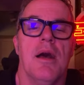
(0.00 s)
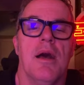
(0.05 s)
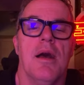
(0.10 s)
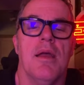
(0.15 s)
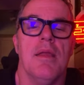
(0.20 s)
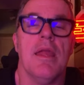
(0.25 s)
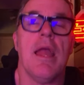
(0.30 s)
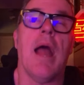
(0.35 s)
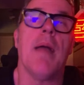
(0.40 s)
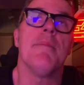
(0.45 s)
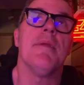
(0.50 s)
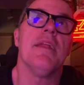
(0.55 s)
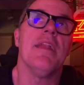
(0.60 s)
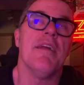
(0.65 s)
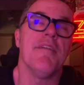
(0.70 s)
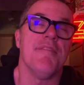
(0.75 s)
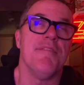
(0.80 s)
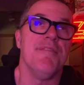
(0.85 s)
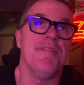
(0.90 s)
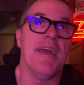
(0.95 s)
yeah, I mean,
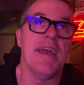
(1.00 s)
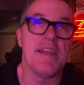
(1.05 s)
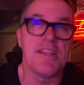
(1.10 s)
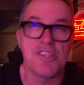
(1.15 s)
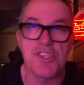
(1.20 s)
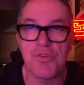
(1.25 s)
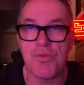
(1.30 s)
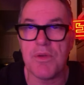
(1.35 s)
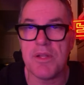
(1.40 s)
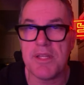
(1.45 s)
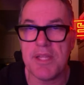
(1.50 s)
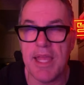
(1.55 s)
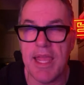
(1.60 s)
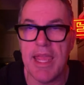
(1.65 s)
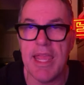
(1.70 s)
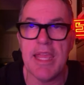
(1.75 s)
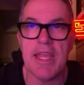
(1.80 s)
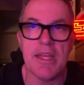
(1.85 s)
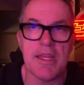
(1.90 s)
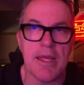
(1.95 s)
if Vince went to
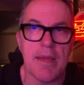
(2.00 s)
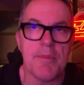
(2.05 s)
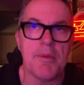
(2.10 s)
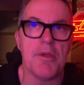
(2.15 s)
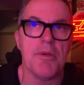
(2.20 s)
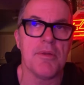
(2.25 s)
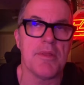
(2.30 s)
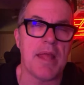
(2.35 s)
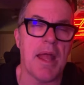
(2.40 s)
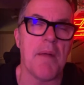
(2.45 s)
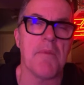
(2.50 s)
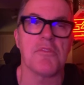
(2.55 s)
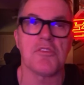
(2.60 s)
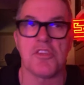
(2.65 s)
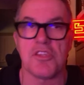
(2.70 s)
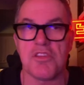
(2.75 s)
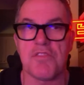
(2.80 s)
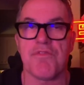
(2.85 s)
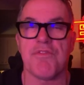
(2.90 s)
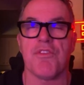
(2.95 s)
AEW and that was
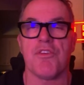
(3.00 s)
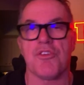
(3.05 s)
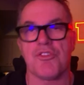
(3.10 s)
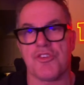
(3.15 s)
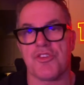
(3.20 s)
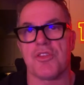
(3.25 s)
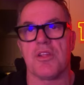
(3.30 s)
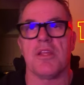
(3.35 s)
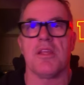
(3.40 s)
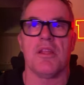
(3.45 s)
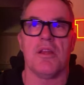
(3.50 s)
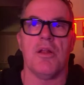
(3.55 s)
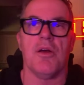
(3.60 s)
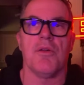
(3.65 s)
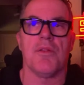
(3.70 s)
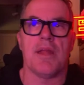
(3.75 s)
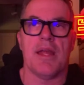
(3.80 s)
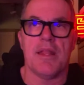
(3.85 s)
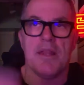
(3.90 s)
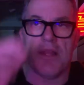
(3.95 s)
his first,
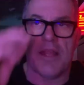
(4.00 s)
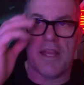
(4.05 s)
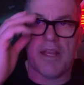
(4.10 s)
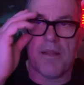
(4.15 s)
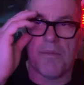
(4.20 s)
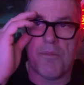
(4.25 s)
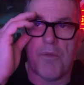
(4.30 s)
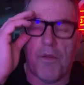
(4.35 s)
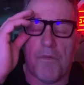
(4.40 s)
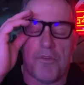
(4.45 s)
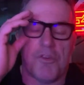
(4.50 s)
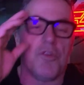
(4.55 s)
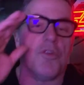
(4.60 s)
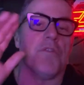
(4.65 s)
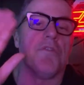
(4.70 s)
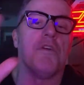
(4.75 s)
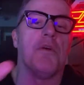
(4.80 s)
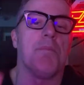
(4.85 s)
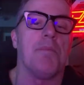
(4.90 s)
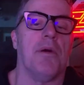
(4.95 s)
that they could move to a
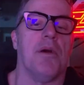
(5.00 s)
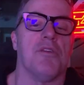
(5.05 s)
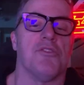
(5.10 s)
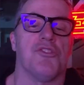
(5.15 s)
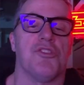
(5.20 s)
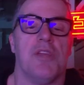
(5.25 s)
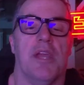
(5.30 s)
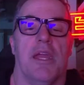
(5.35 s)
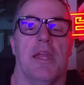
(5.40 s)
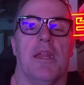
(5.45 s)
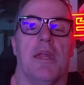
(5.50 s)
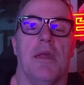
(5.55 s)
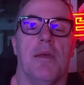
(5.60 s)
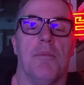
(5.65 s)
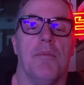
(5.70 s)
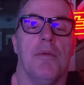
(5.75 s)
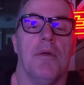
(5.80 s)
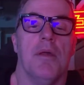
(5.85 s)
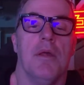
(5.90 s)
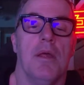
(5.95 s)
football
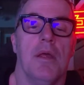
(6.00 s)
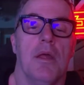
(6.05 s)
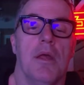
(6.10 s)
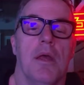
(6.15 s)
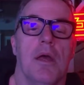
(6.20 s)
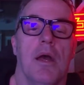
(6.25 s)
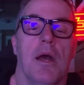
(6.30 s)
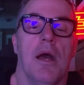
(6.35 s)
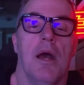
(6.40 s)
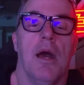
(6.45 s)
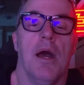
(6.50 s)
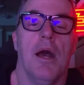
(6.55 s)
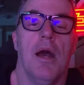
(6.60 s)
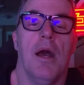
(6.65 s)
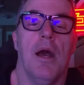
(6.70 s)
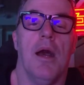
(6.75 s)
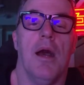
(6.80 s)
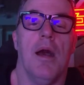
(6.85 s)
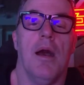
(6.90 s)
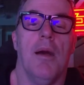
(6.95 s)
stadium.
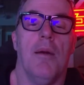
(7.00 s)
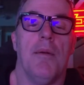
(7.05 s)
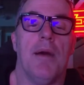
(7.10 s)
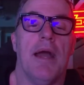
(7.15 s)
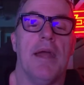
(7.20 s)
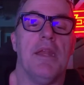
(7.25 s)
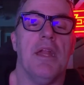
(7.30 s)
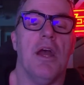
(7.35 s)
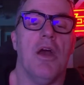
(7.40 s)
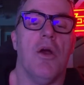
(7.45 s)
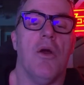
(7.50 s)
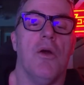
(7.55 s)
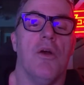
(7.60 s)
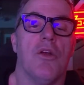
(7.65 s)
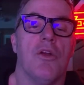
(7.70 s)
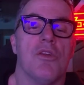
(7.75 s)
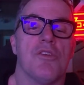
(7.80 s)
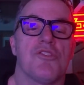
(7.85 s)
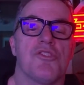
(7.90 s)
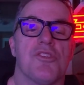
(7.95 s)
I know
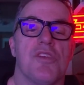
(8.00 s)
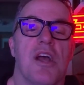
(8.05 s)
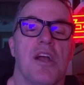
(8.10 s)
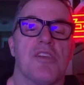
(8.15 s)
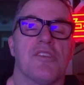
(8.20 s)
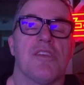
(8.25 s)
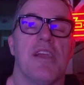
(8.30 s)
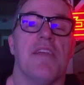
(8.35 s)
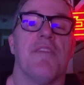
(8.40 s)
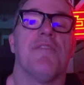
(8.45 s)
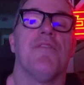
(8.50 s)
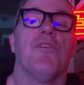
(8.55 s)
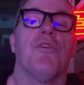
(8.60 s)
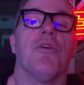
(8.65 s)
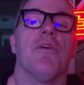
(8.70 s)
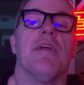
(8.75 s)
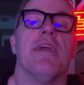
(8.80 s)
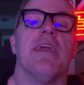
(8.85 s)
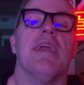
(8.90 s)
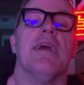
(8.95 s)
Earth sucks. A
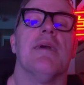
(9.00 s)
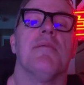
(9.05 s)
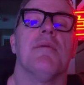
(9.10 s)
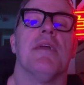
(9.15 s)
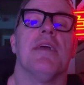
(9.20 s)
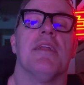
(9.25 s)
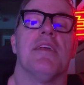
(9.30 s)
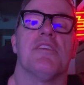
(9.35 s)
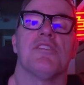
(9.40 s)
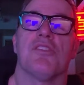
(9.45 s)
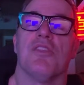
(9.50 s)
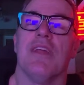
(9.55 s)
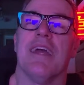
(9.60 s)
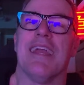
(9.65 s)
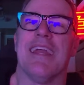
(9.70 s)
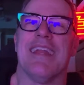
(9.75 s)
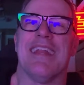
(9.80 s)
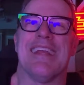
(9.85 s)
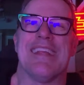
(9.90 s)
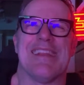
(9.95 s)
4 a.m. It is
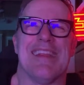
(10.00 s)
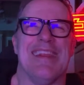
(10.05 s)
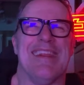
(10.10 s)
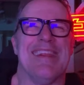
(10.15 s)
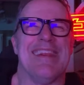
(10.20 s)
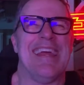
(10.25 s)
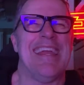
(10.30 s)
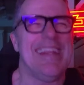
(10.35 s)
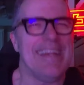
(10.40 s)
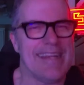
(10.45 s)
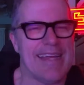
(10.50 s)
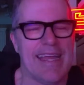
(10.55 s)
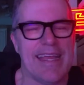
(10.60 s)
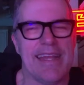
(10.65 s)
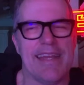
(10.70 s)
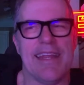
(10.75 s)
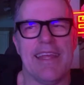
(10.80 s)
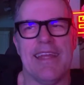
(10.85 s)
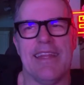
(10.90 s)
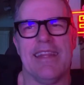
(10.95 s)
late. It's a late
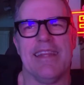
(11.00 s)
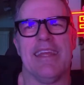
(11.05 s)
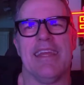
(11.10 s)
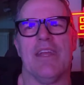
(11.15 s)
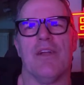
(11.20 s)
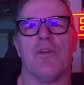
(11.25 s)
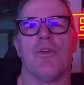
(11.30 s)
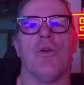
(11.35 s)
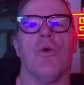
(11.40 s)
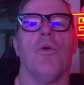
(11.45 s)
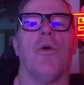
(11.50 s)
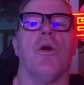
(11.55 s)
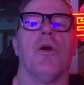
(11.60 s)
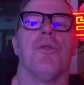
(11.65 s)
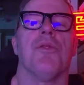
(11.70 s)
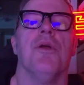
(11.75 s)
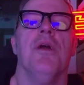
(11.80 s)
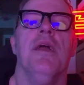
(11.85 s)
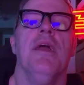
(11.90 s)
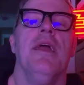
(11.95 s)
night in the Earl world,